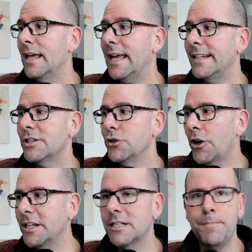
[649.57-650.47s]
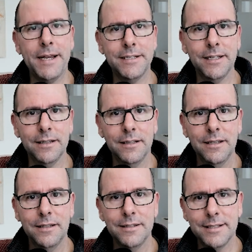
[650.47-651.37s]
It's not expecting
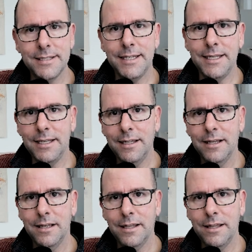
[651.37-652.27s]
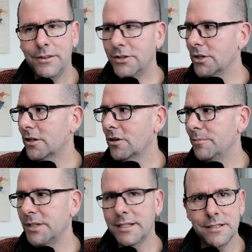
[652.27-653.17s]
to see the data
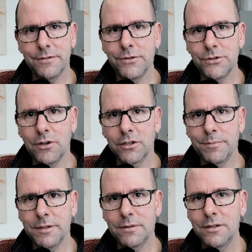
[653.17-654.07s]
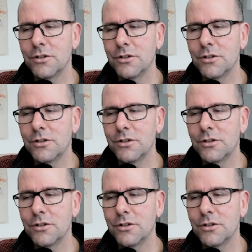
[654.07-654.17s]
object as the first argument.